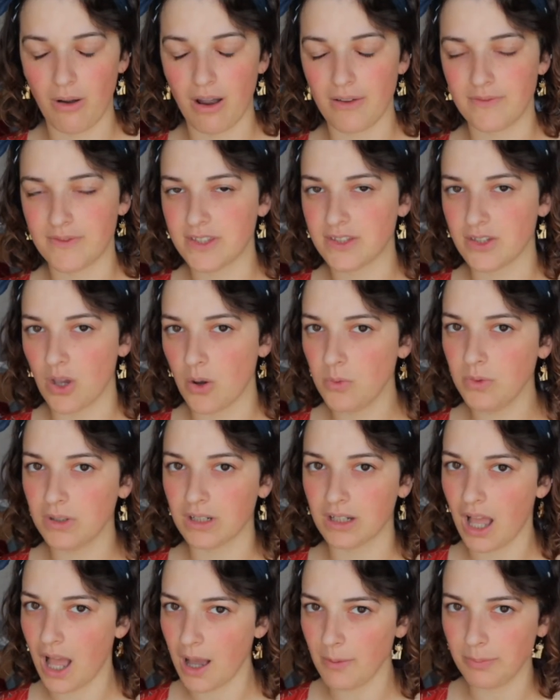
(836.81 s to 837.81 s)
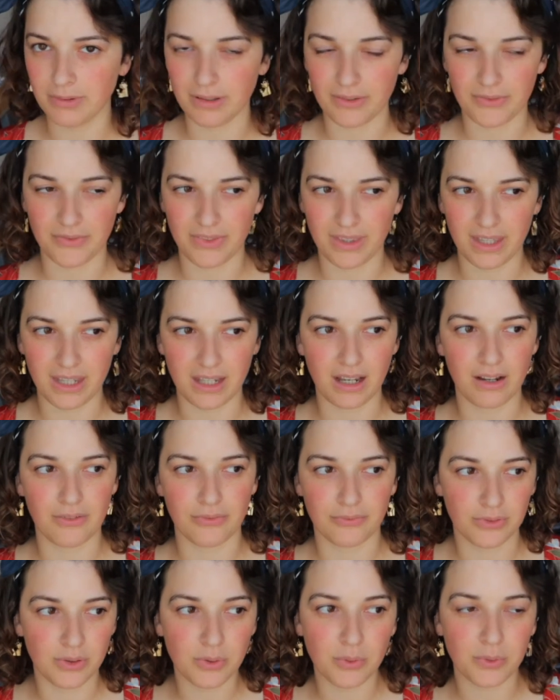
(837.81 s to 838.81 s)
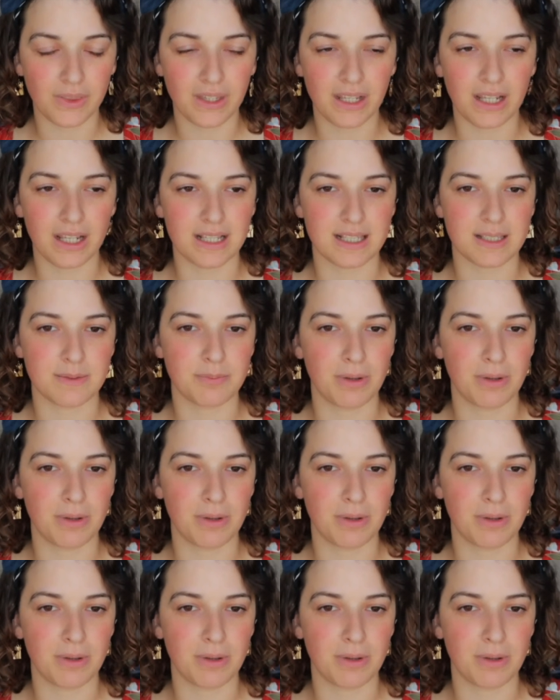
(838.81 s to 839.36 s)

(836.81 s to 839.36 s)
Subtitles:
I've sewn a few things,